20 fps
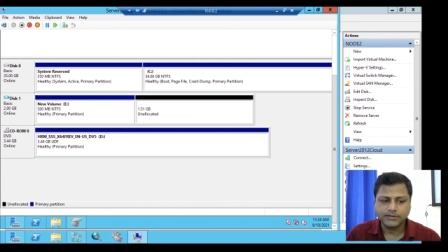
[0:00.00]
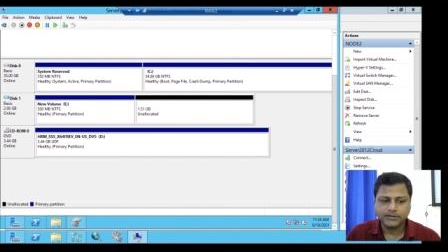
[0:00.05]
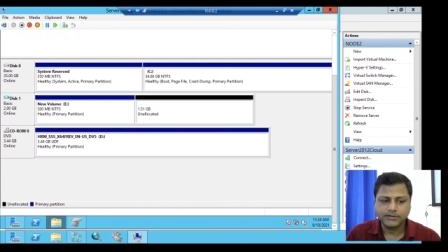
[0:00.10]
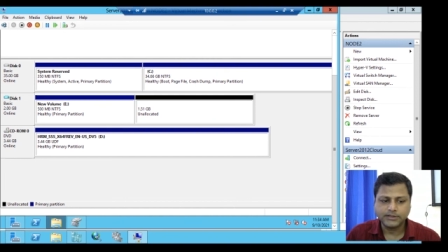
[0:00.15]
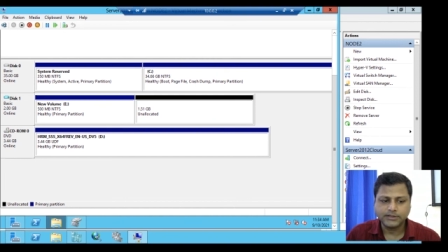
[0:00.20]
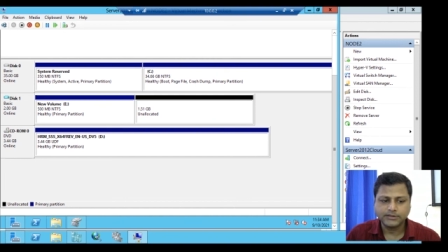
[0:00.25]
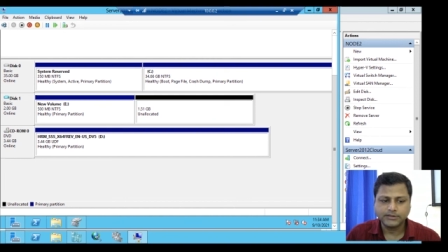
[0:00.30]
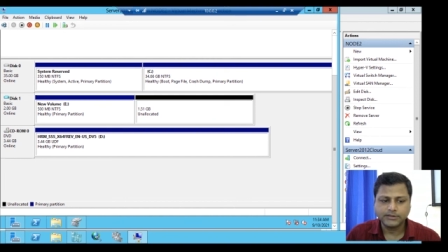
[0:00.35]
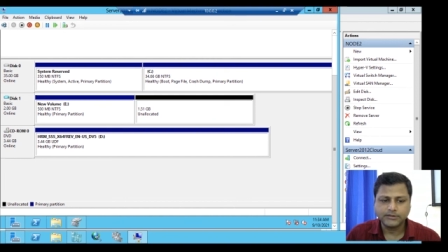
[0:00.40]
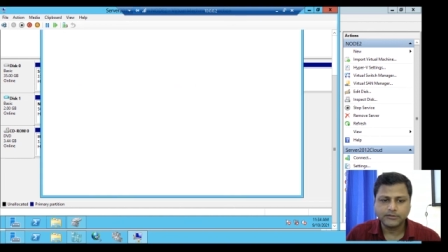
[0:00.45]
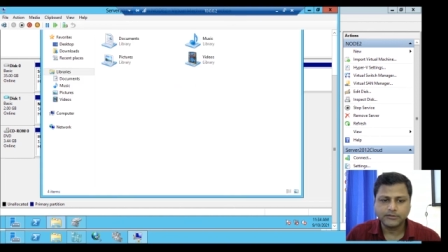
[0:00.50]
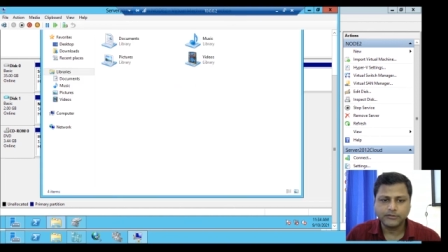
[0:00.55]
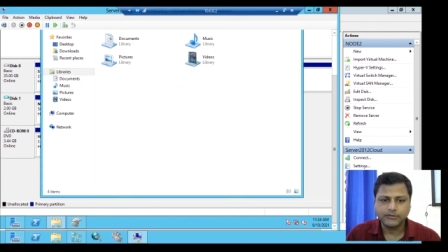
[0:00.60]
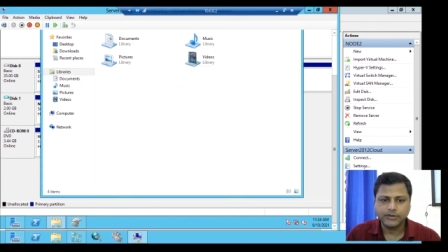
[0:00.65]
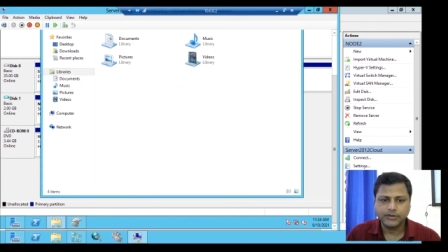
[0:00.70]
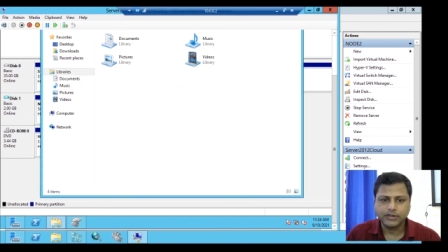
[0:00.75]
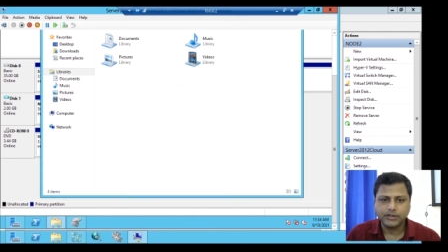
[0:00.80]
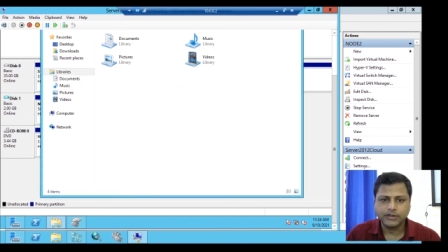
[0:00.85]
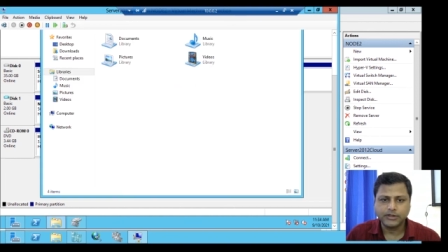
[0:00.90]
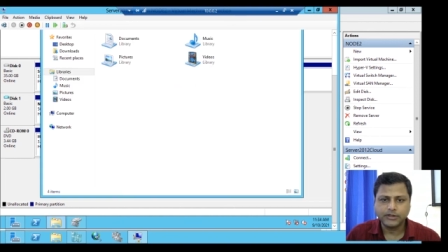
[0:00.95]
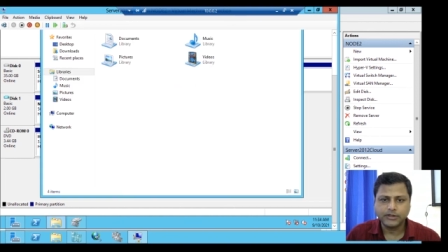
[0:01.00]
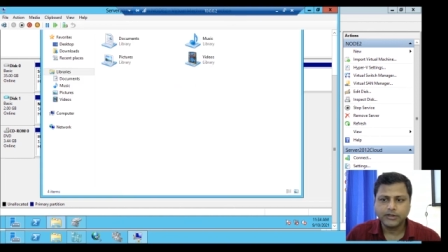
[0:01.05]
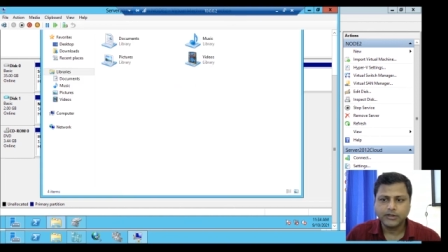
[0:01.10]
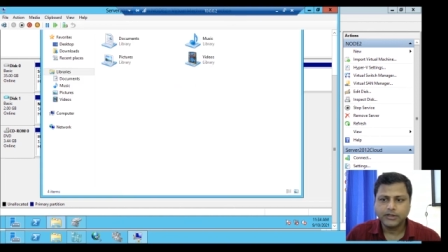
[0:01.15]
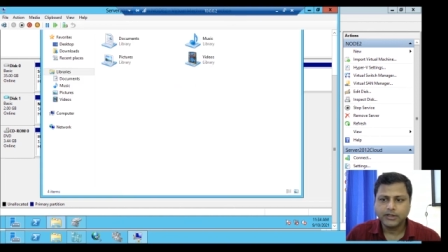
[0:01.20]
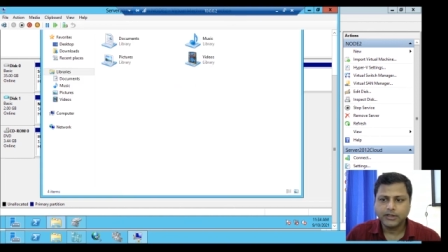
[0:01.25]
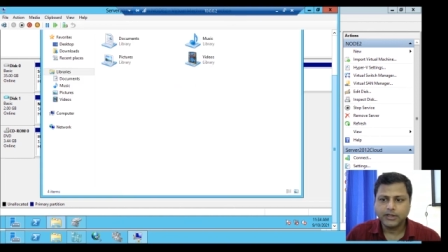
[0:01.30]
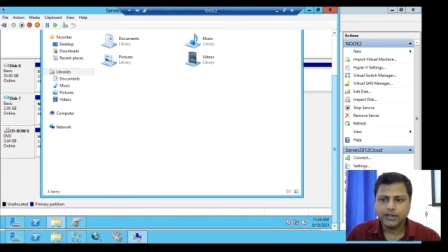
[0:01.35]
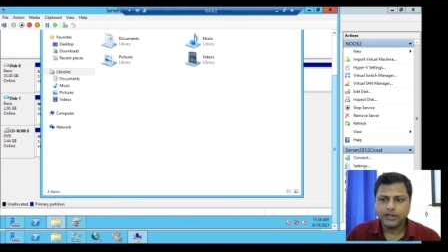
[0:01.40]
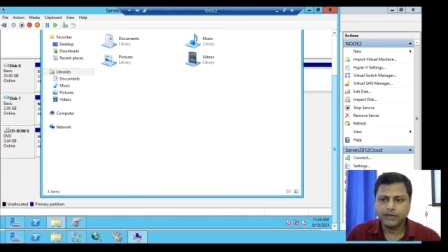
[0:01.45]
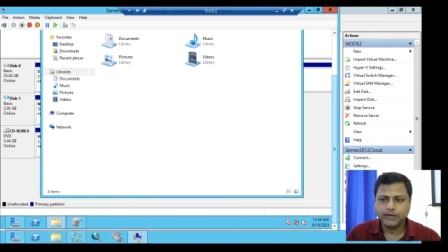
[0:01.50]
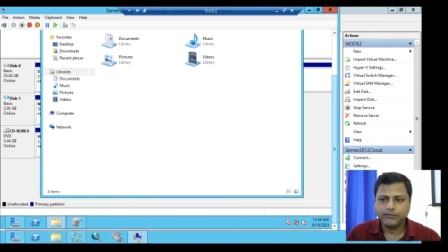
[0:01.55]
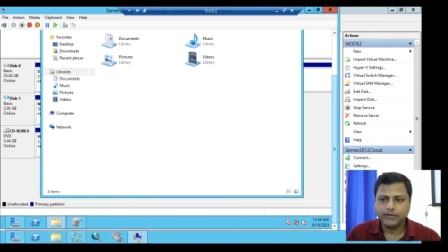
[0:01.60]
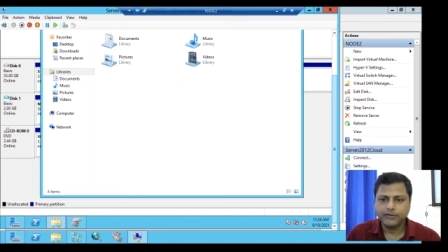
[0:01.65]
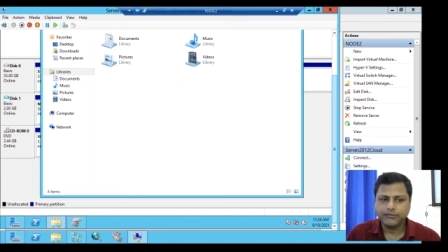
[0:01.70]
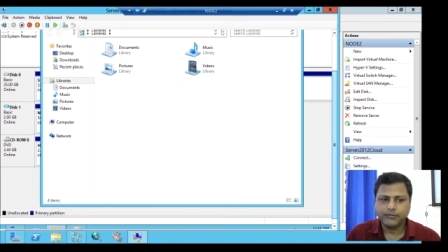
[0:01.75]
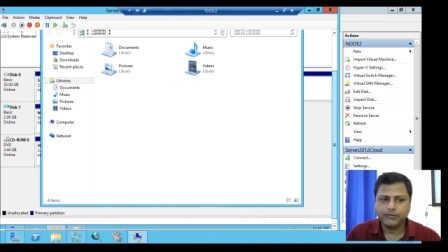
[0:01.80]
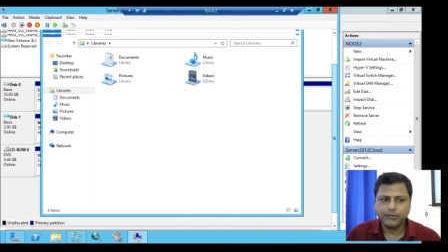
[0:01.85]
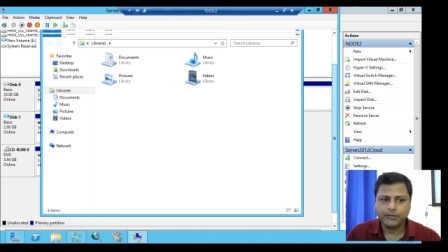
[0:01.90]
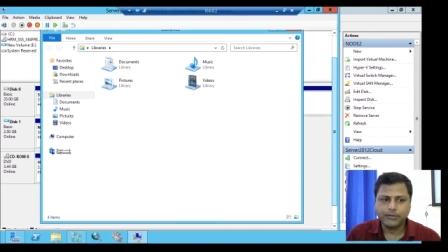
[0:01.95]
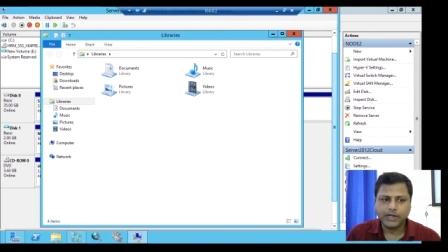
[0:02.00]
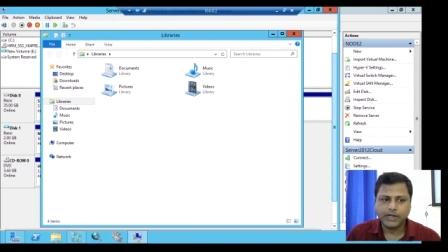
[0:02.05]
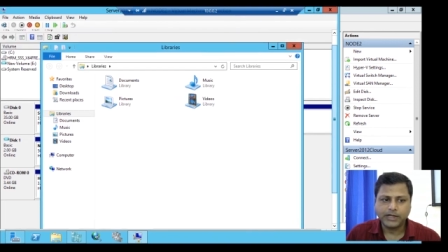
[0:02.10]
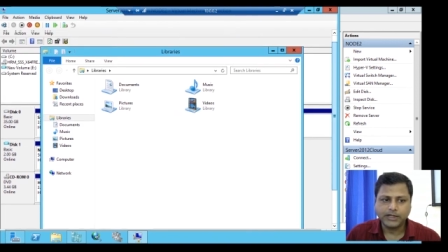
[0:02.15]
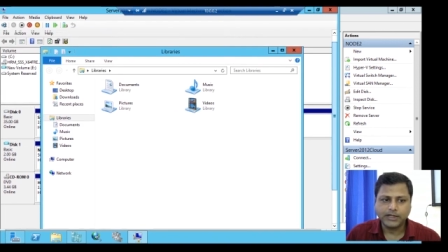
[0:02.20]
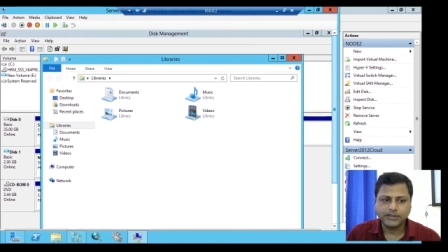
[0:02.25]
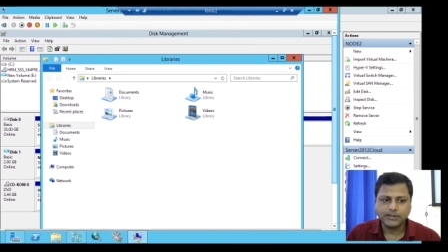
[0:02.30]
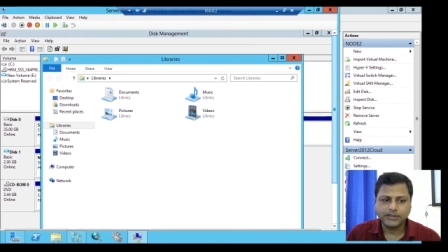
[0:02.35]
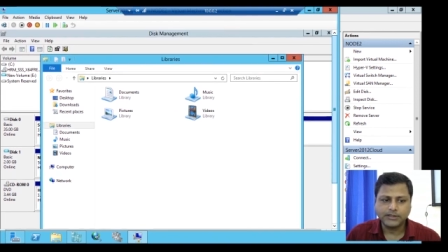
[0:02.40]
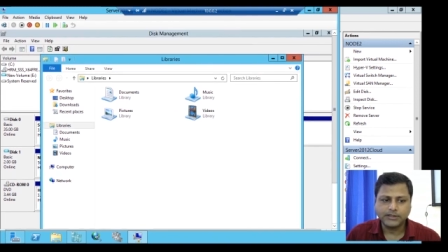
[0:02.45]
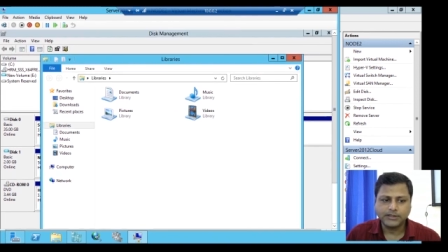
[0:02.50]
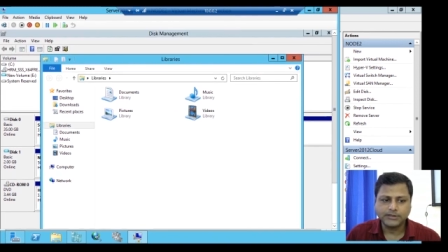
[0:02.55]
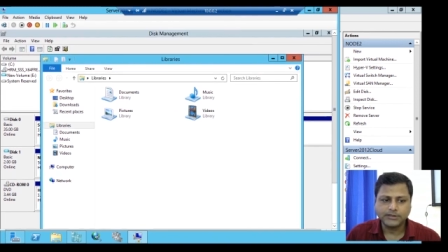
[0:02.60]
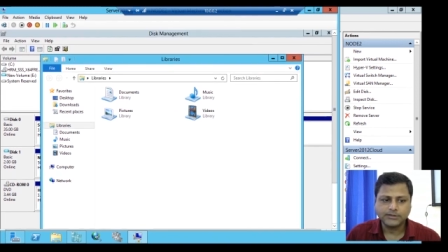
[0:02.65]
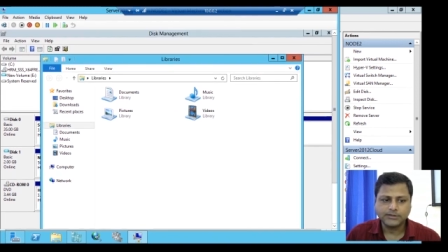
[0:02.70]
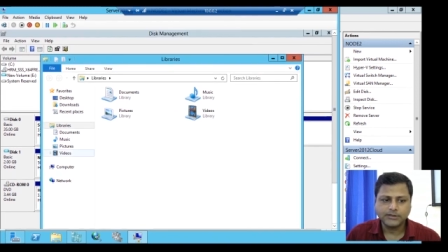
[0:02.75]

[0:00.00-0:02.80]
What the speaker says: disk over here and we have formatted the disk.